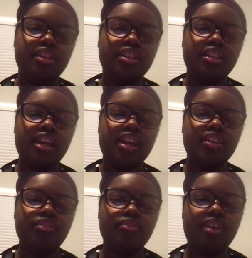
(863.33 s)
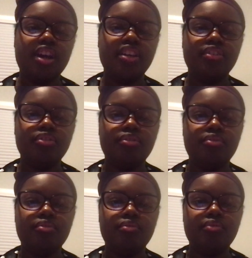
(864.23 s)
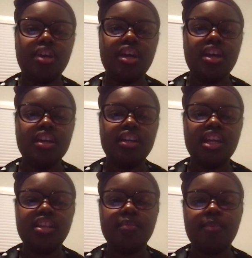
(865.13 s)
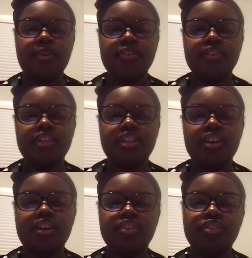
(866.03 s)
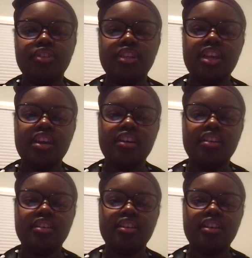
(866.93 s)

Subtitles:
It's like you're trying to get the person to understand,